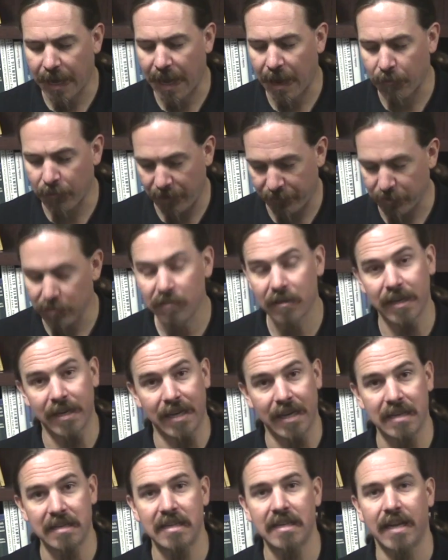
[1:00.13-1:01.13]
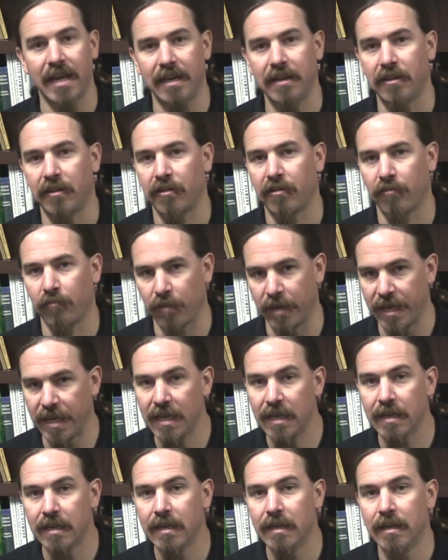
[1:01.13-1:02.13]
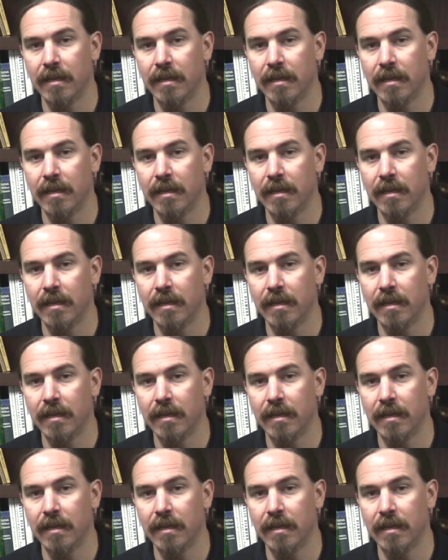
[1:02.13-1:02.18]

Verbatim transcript: however, in 1883,